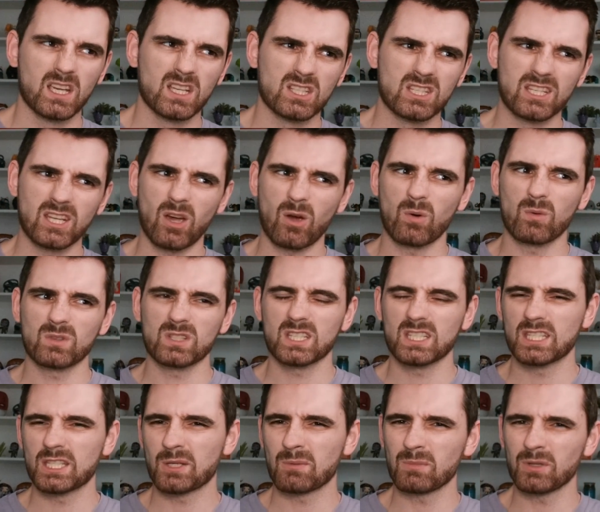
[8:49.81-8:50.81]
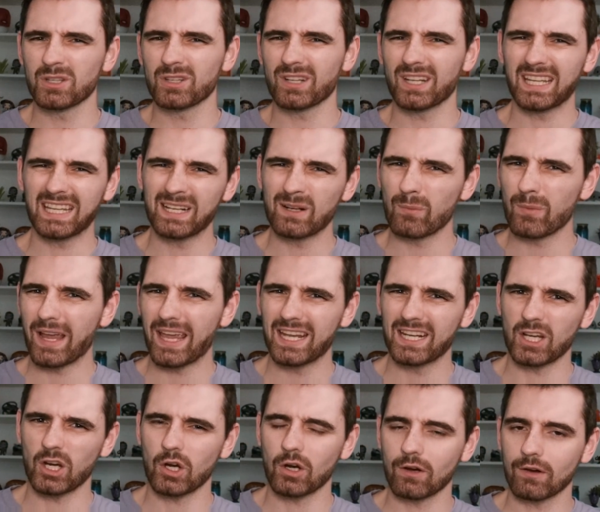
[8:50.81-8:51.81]
So similar in a way
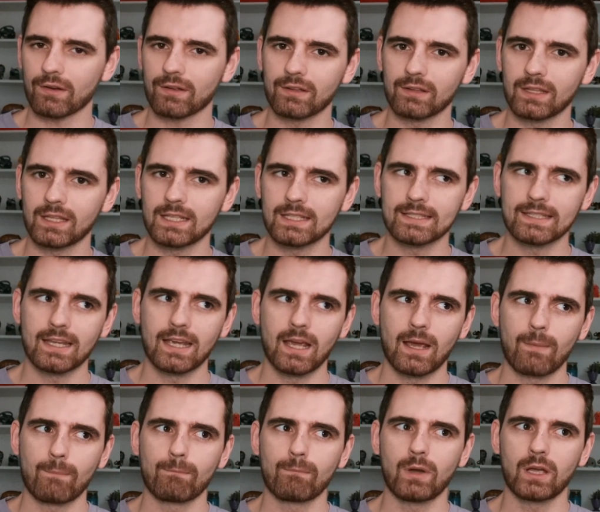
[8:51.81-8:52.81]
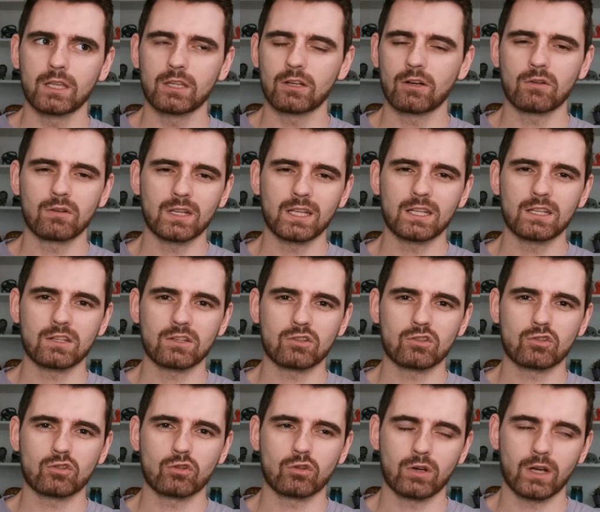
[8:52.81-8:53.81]
to Hercules, but you don't need to
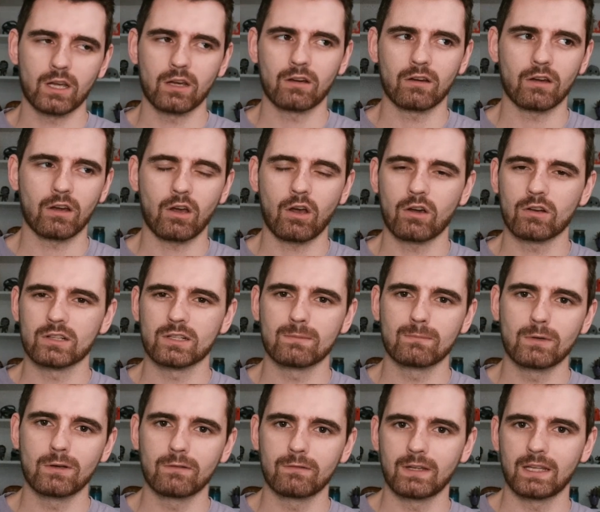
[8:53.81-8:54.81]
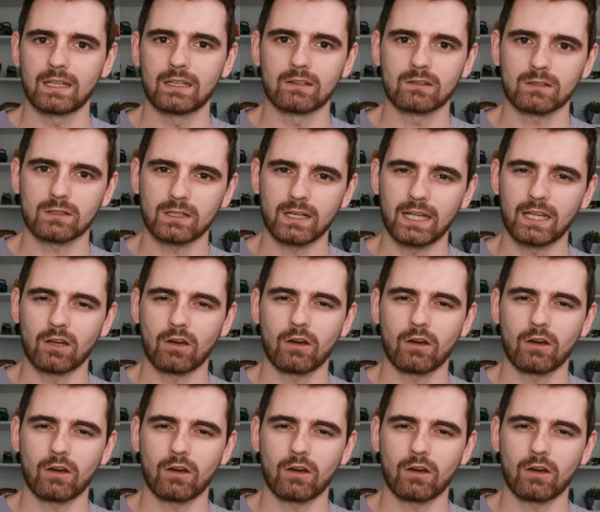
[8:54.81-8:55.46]
trigger a card to move in, right?